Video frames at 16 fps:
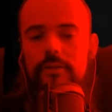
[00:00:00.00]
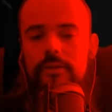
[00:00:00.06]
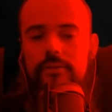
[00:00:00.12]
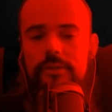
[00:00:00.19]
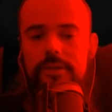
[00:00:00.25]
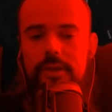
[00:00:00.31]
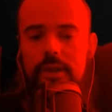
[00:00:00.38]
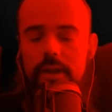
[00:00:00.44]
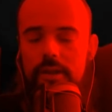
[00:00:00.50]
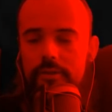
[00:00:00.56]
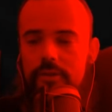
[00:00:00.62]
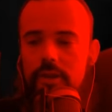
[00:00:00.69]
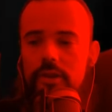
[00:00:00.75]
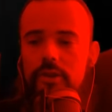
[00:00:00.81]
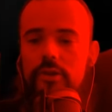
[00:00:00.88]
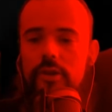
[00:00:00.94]
scaling
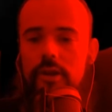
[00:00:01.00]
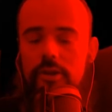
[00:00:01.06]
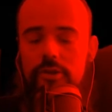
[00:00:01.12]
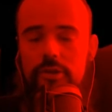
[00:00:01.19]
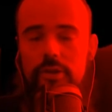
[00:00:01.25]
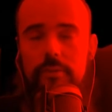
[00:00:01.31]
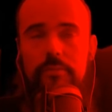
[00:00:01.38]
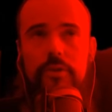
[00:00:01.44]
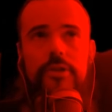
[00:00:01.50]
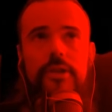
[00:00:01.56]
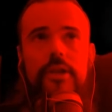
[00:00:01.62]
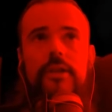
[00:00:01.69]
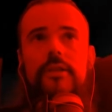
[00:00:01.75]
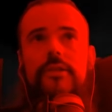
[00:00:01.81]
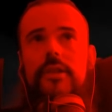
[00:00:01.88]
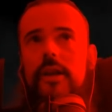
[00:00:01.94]
the original
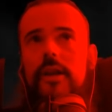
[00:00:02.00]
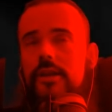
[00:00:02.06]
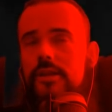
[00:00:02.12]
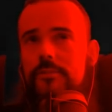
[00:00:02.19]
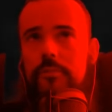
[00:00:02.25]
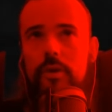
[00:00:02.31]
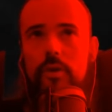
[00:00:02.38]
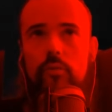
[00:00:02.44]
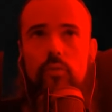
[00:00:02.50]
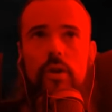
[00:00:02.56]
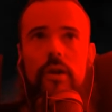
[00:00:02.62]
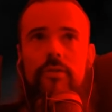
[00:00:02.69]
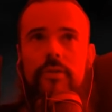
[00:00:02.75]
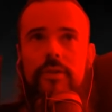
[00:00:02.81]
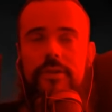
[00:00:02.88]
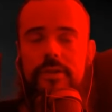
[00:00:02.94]
projectile attack is pretty
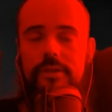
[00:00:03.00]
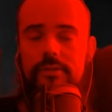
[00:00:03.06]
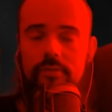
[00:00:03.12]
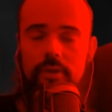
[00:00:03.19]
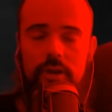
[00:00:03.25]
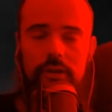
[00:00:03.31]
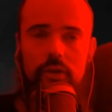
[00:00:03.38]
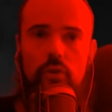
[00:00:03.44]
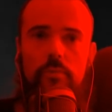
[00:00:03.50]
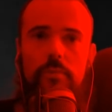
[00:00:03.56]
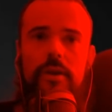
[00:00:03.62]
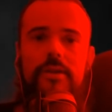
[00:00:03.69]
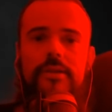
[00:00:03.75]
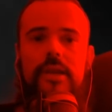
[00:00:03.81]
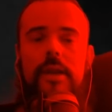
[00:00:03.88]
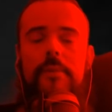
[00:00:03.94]
worth it. It's very low
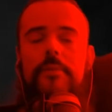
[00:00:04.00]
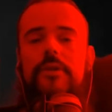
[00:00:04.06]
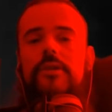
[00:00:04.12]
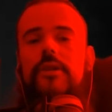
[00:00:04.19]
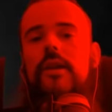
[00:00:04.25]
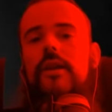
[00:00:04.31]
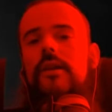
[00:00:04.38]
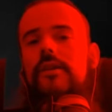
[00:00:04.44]
base damage.